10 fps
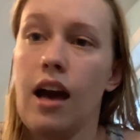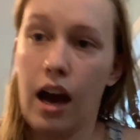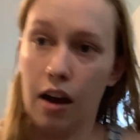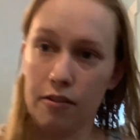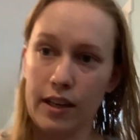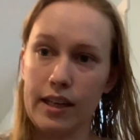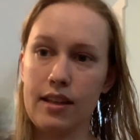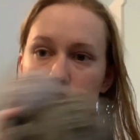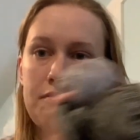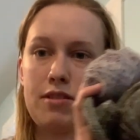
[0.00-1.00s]
Alright,
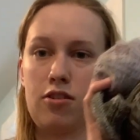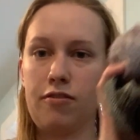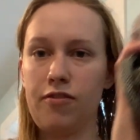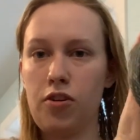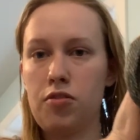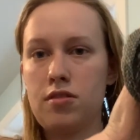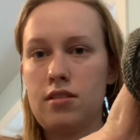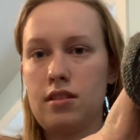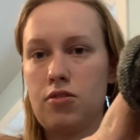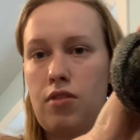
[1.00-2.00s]
this was our
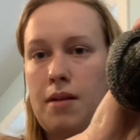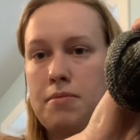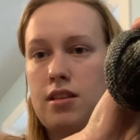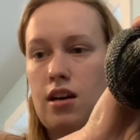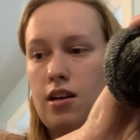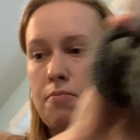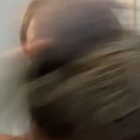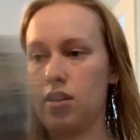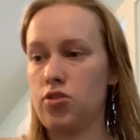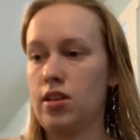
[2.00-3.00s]
first scrap sock
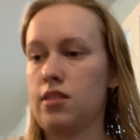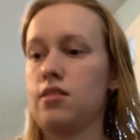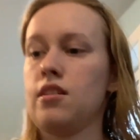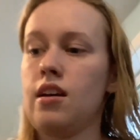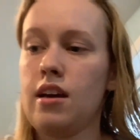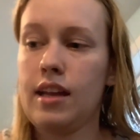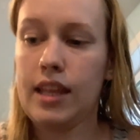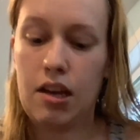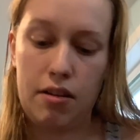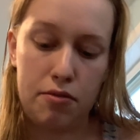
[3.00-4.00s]
project.
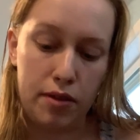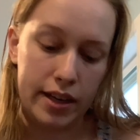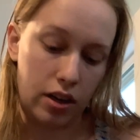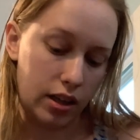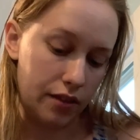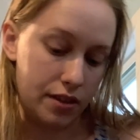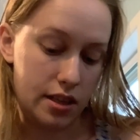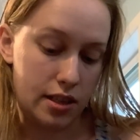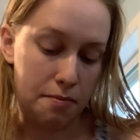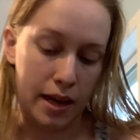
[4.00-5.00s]
Now I've weighed all of
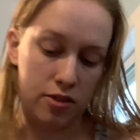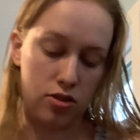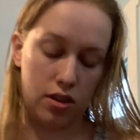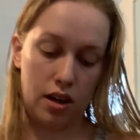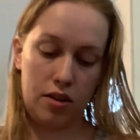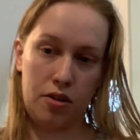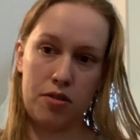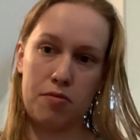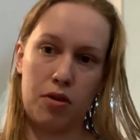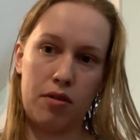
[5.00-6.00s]
these and matched the colors.
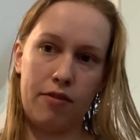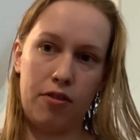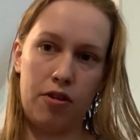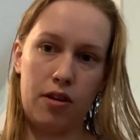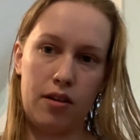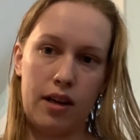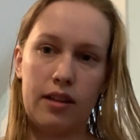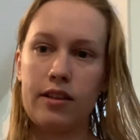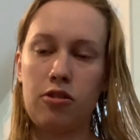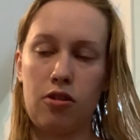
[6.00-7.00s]
We're going for a
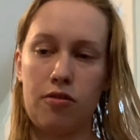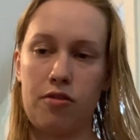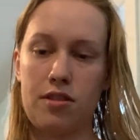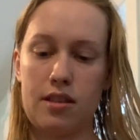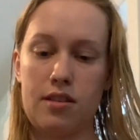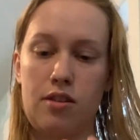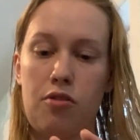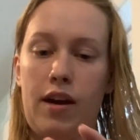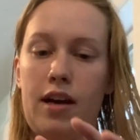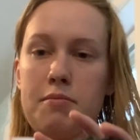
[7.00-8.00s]
little over 60
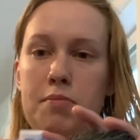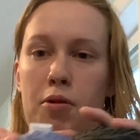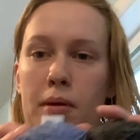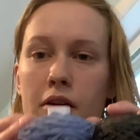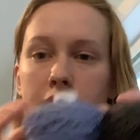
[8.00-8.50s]
grams per pair of